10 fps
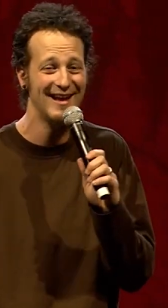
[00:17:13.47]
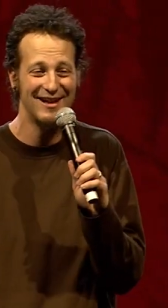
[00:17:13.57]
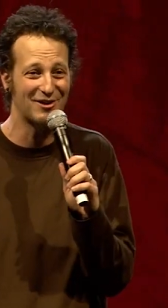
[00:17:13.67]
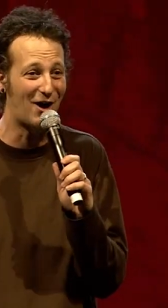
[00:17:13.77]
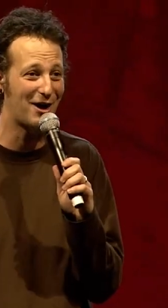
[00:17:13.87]

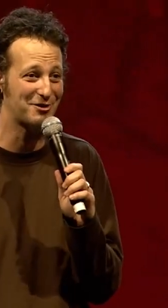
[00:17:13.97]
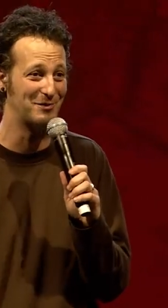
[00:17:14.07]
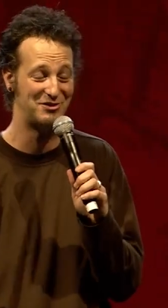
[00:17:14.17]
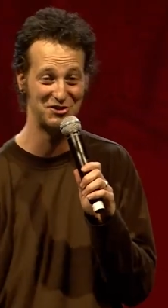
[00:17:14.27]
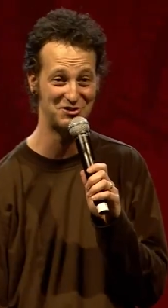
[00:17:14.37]
It's awesome.
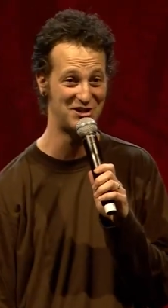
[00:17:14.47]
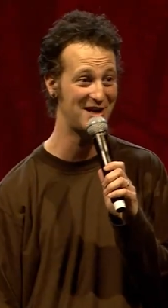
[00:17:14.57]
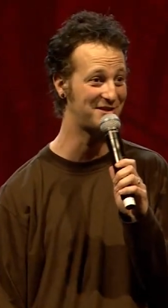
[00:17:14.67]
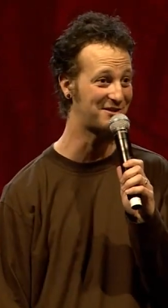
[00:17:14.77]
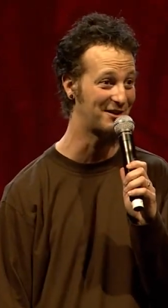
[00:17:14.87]
It's just
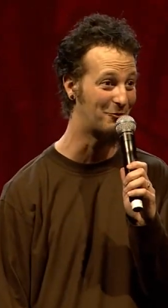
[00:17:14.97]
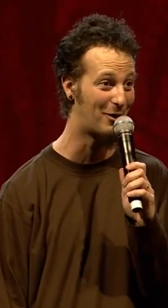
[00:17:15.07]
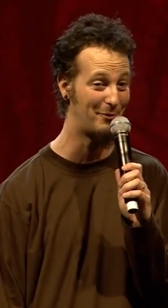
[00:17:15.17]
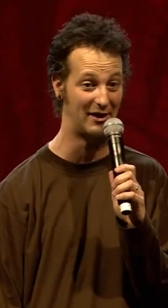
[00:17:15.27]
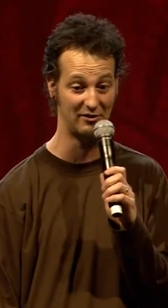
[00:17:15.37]
Jesus and the
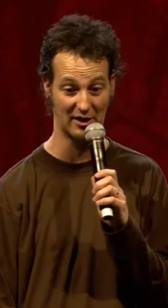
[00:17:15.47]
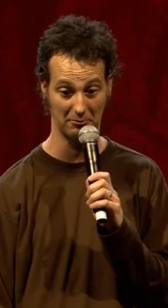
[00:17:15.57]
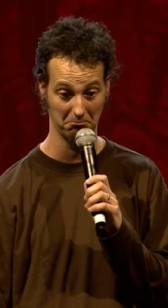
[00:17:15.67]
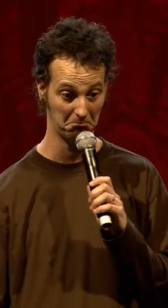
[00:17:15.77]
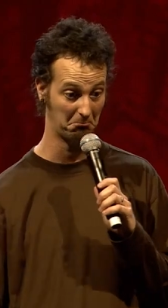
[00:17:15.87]
woman. He's like,
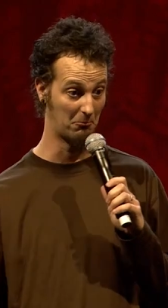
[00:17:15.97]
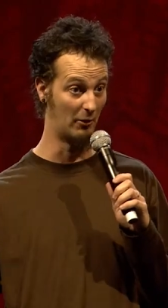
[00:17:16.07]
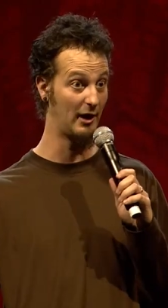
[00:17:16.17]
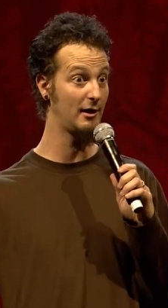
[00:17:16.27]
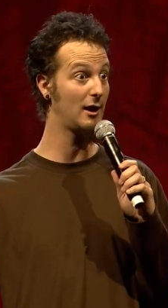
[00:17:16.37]

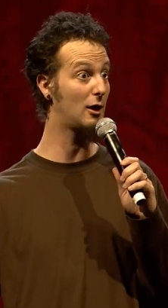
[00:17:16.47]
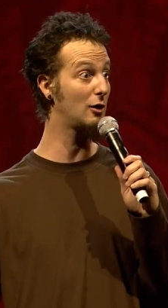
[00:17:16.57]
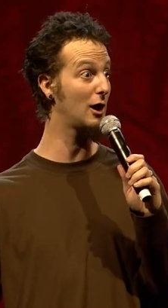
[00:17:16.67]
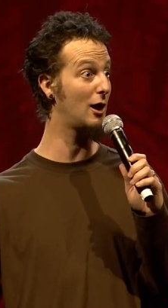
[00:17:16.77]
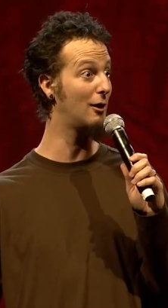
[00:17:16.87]
Where'd they all
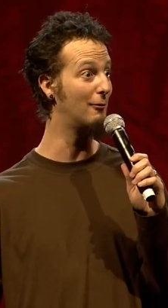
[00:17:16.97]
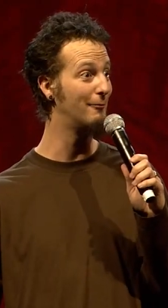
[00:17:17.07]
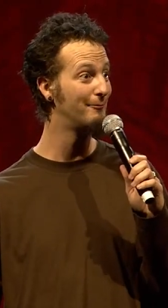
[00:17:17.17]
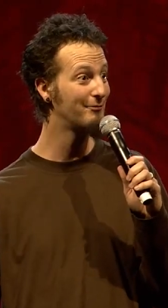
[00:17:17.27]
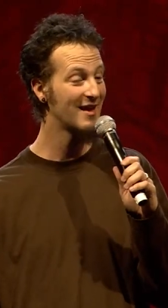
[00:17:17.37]
go?
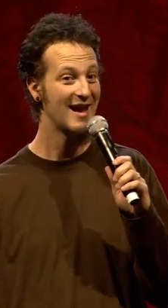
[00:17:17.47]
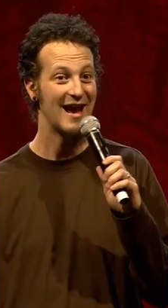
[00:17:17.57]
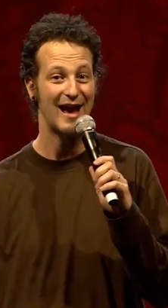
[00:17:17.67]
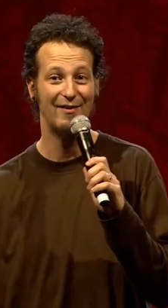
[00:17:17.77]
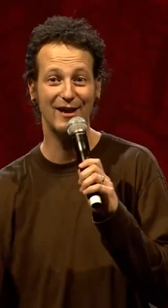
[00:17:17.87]

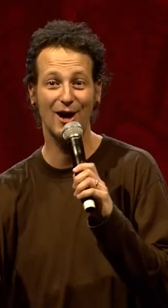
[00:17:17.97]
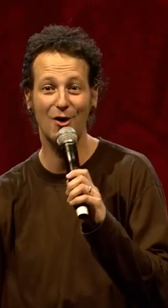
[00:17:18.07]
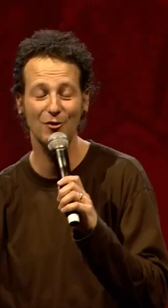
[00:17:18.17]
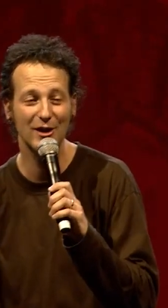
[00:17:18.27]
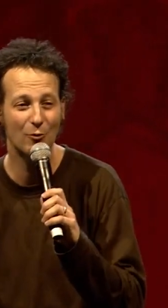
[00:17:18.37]
And the
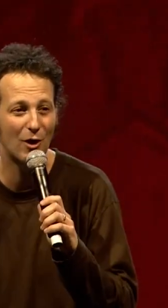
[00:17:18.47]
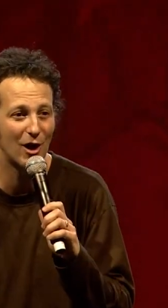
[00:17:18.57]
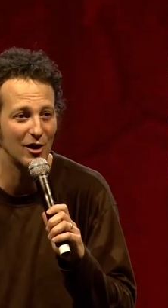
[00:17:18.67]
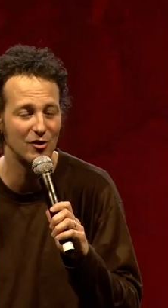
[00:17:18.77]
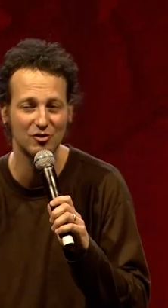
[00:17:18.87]
only
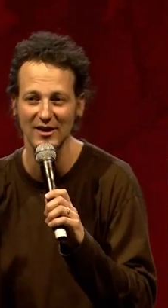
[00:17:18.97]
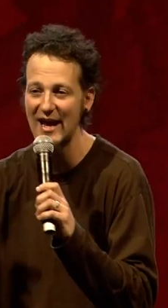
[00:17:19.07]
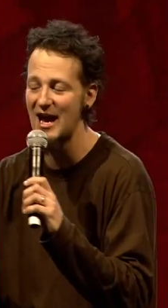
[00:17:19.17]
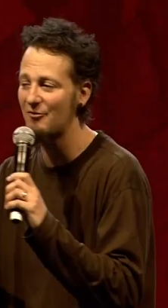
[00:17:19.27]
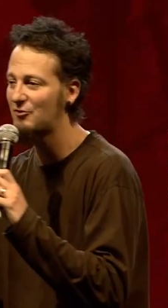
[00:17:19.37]
one who's
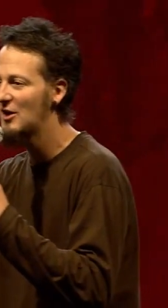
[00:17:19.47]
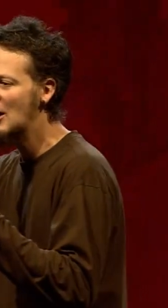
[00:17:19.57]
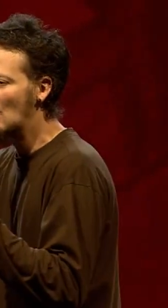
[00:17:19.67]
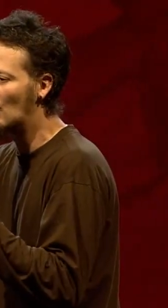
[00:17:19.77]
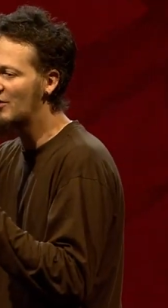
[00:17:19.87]
left
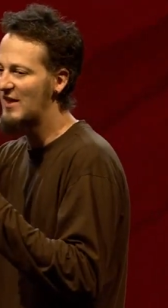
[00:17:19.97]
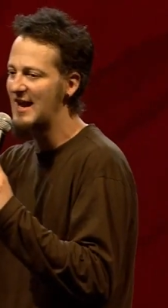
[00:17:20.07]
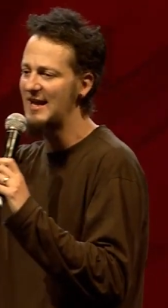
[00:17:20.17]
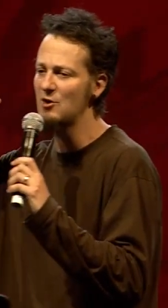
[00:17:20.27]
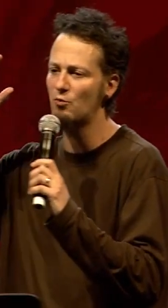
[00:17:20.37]
with
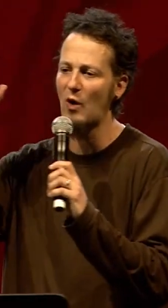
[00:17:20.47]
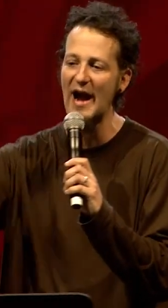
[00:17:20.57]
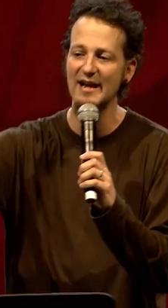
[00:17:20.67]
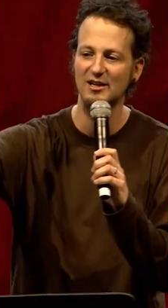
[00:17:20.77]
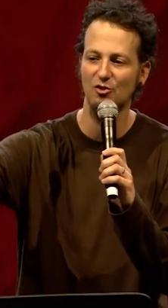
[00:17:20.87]
any
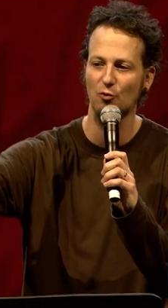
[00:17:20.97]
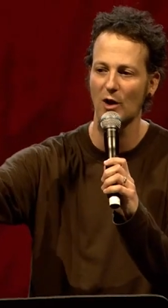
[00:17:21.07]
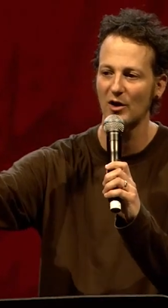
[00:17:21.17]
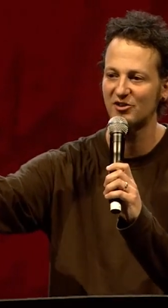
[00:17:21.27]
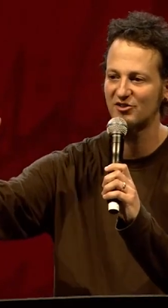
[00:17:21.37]
right to
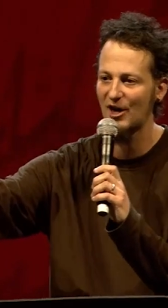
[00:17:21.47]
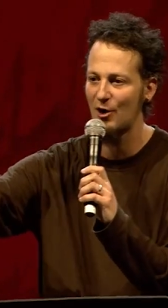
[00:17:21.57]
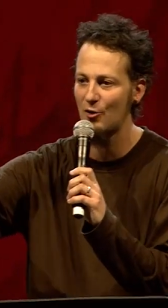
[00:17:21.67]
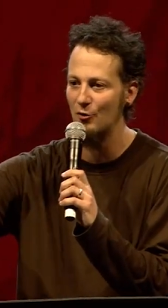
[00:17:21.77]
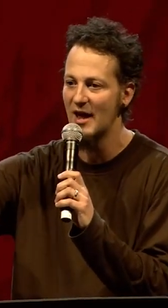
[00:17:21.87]
throw a
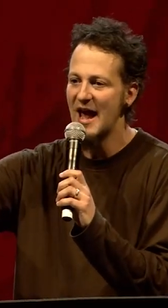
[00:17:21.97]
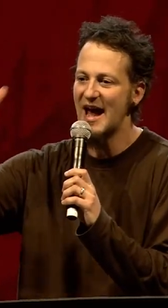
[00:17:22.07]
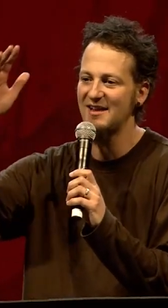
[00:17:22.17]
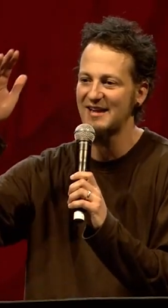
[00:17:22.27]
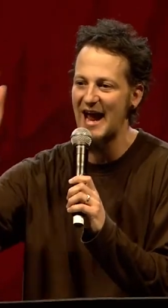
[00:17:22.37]
stone
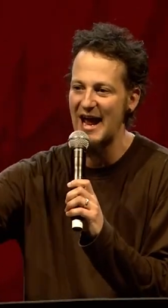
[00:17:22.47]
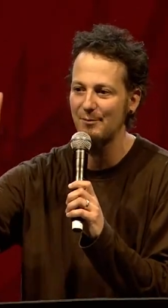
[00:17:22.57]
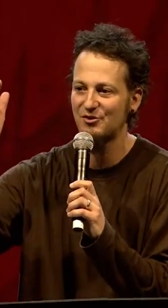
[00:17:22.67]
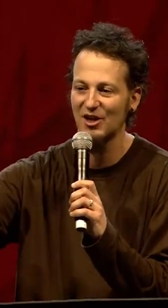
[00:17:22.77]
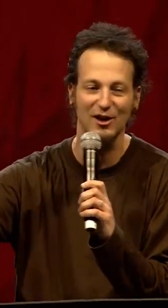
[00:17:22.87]
has
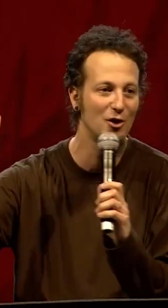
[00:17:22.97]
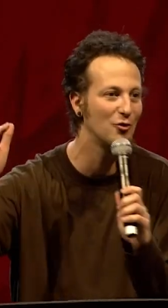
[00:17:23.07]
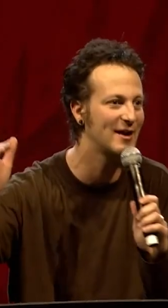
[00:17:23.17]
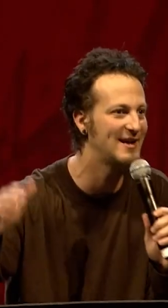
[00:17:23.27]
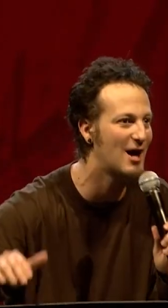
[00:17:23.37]

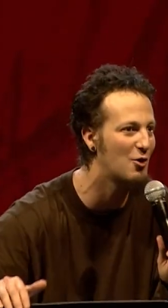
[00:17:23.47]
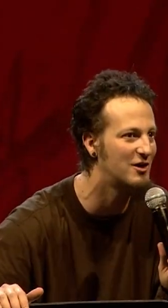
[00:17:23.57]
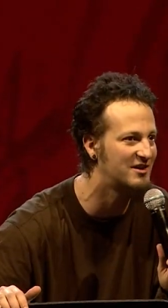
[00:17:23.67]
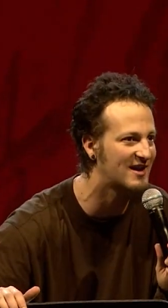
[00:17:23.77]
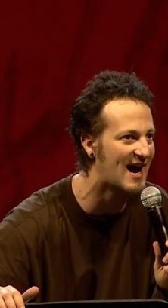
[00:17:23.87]
absolutely no
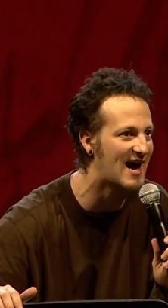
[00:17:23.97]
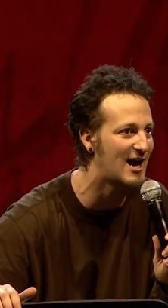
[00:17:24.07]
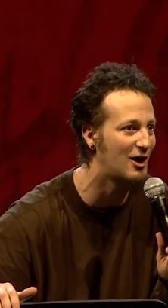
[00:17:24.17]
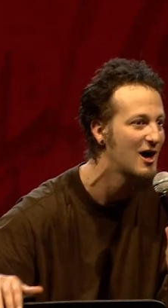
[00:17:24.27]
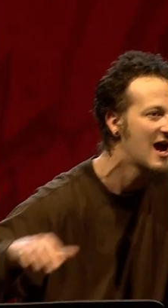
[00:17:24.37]

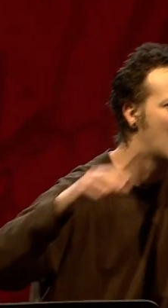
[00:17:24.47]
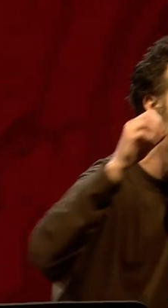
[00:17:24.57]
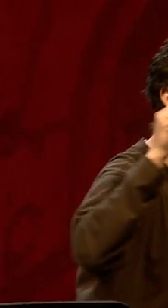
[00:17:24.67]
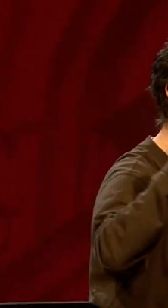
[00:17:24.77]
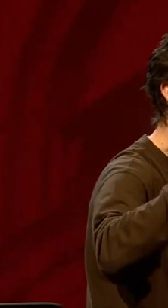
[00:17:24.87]
desire. And
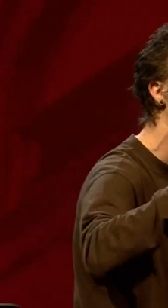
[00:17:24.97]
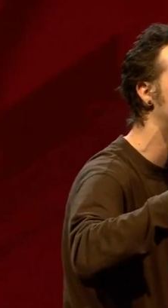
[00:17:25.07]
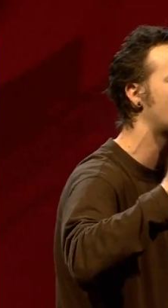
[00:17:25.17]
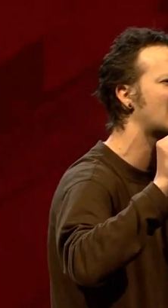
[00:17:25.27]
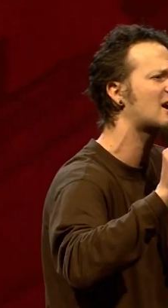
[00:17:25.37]
we can see
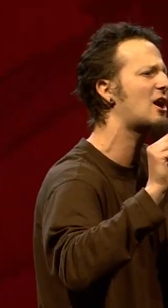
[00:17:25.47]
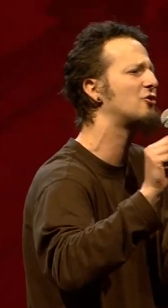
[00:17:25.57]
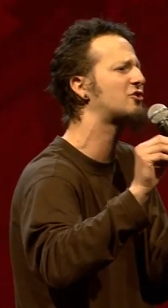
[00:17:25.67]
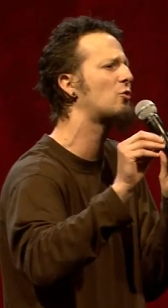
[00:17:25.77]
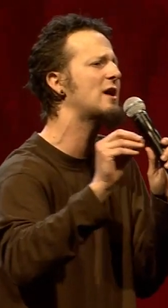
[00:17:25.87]
that the
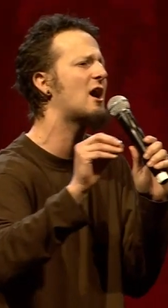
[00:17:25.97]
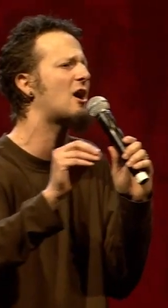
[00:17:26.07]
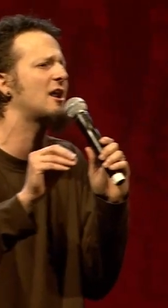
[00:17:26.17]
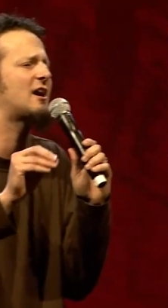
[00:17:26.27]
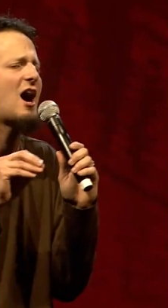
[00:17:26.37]
closer we
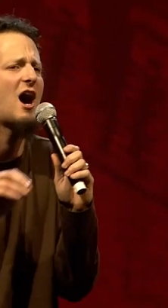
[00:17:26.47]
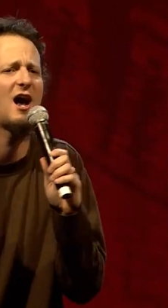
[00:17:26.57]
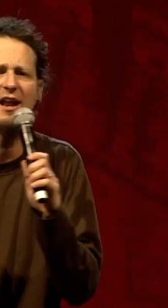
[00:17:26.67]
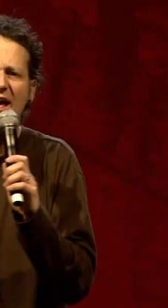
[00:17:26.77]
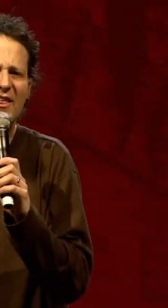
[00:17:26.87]
are to
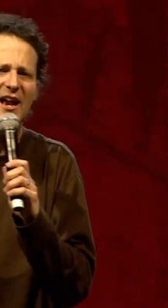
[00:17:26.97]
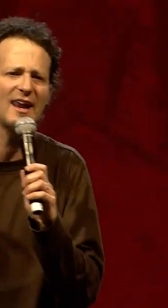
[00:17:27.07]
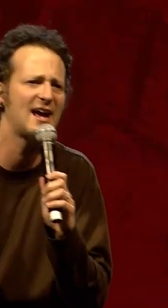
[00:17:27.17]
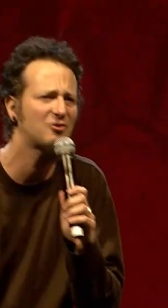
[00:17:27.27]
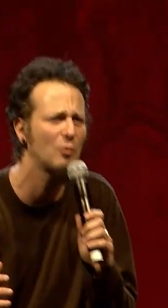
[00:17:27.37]
God, the
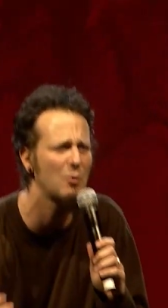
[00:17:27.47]
less we